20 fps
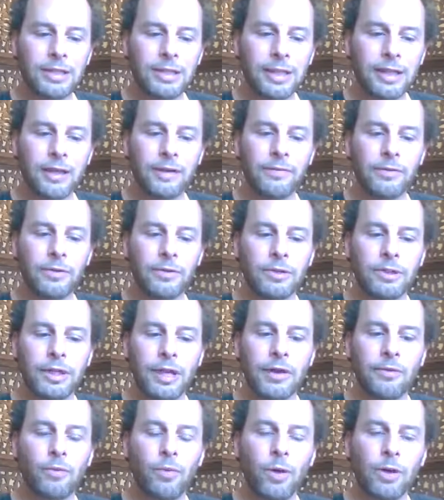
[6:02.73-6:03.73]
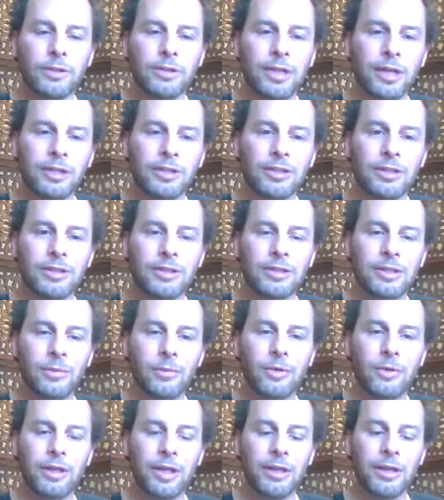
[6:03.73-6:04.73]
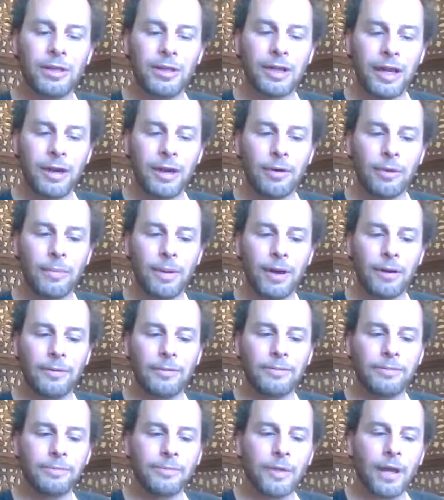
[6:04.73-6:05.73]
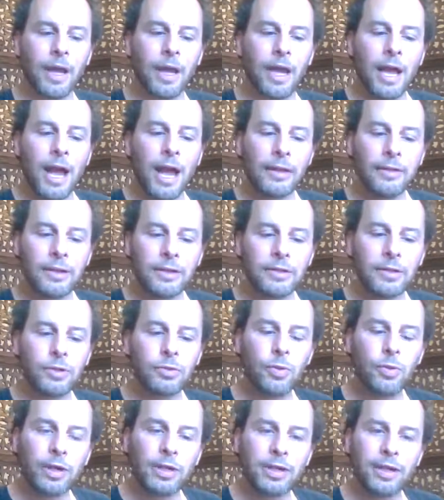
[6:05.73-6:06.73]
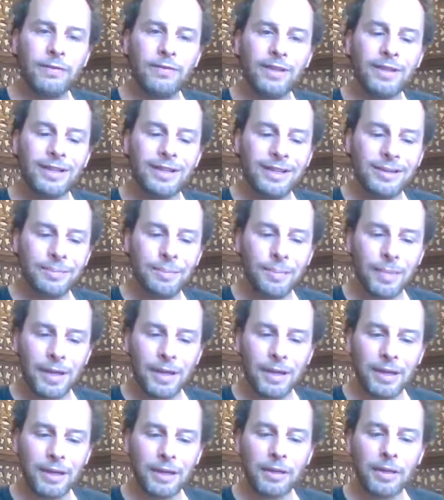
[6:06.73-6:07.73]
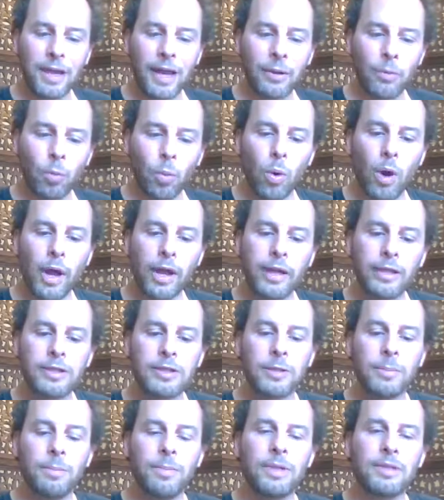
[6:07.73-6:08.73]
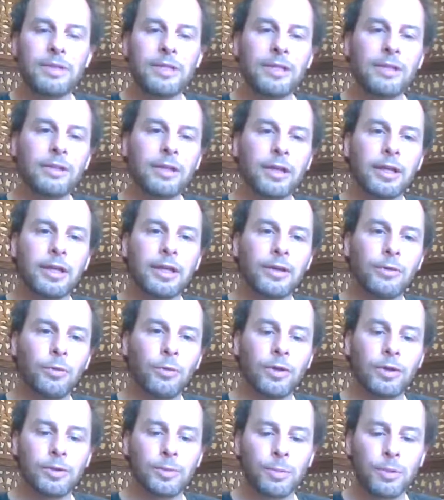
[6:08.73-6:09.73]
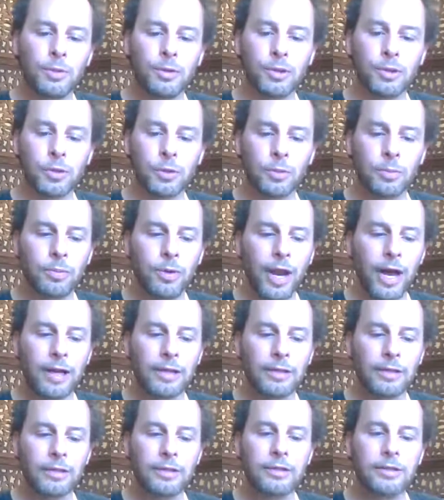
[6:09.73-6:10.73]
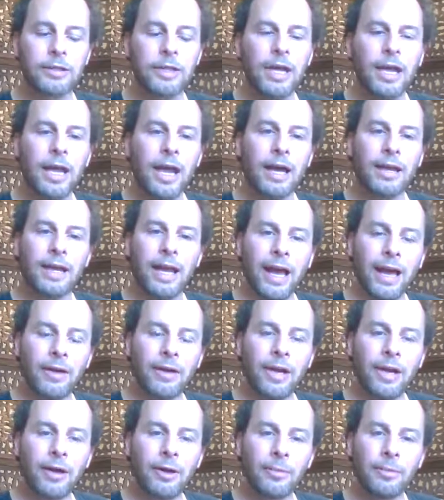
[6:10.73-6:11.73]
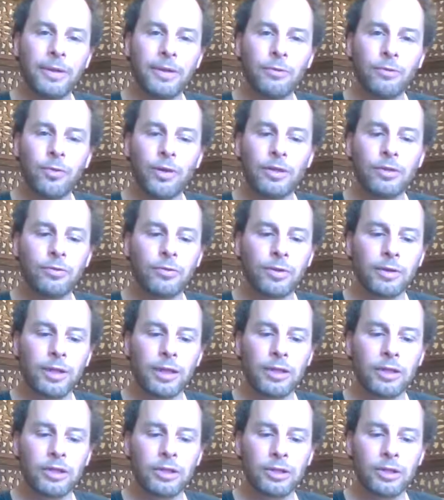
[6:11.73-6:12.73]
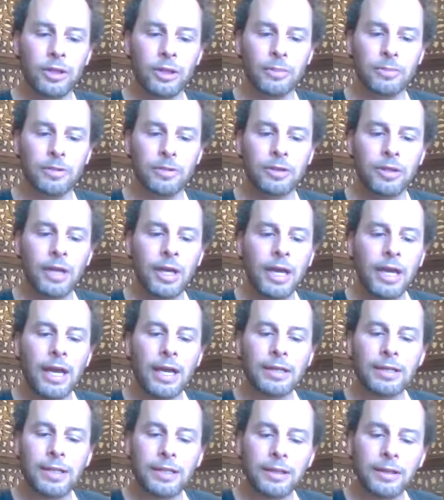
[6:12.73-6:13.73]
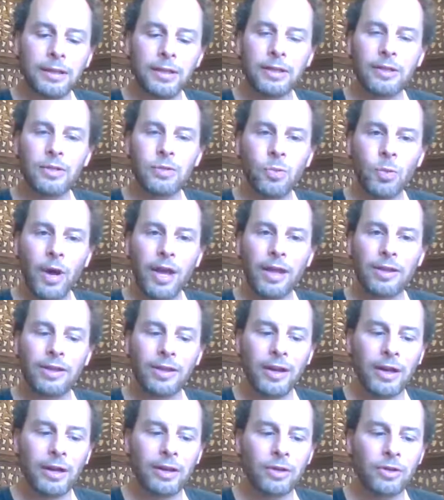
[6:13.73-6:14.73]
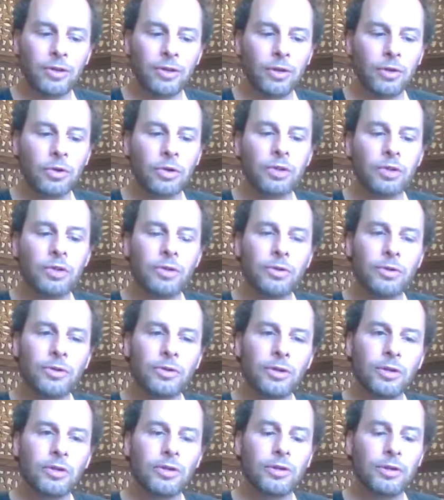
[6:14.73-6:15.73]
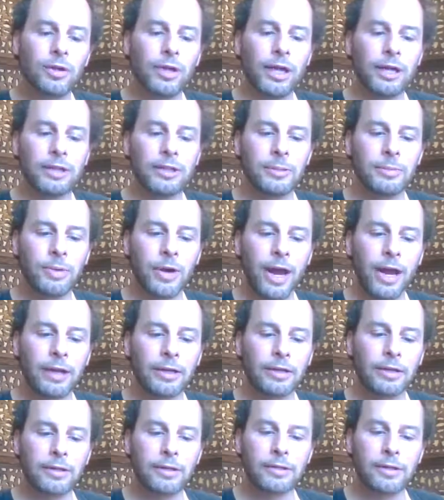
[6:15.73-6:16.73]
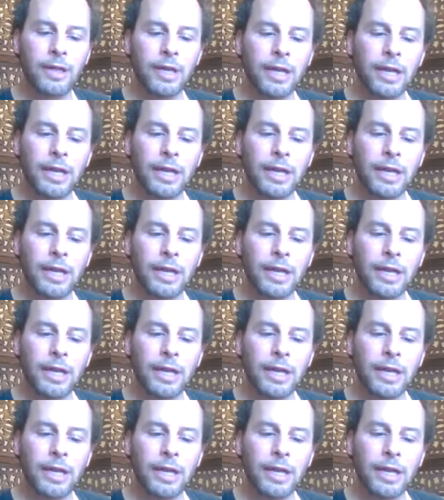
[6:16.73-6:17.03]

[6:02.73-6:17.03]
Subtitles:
to give yourself while touching someone that you care about. And this is what giving can mean and why it's the missing link in one's personal practice and how to help enrich relationships. It's in this way that I encourage you to learn and to practice.